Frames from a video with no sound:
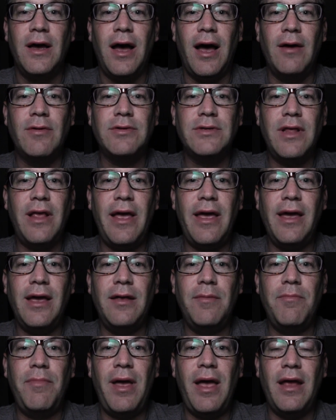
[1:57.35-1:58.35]
I was lying
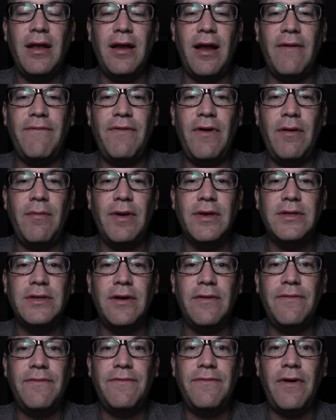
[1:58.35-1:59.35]
in bed and I felt
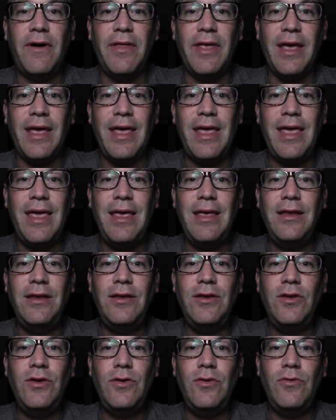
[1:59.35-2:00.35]
myself falling
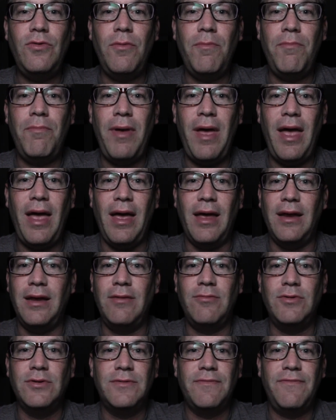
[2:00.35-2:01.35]
into the bed.
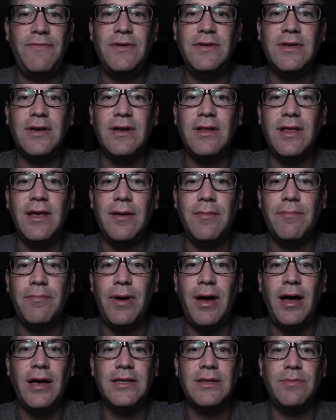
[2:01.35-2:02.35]
It was physically
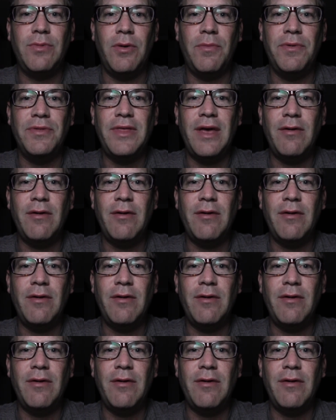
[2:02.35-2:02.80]
impossible, but